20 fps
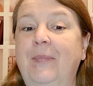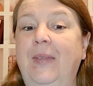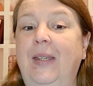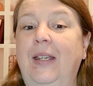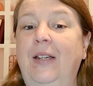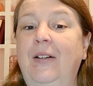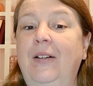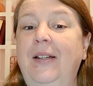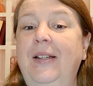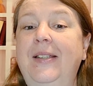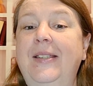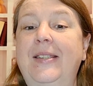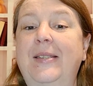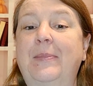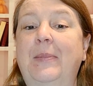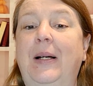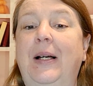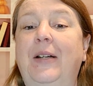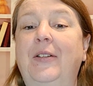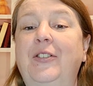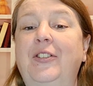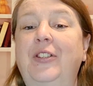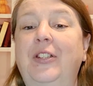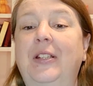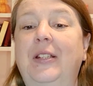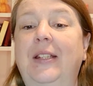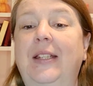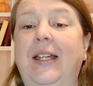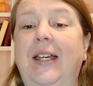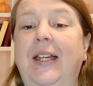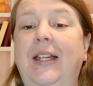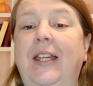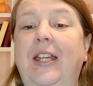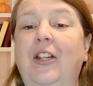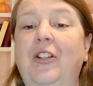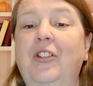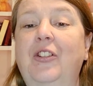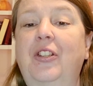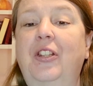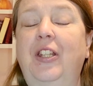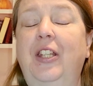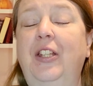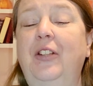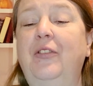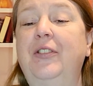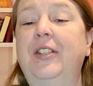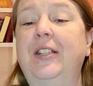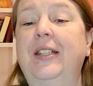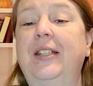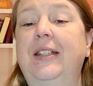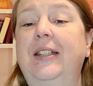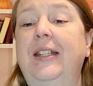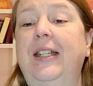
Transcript: Kirian smiled gently at Kilty.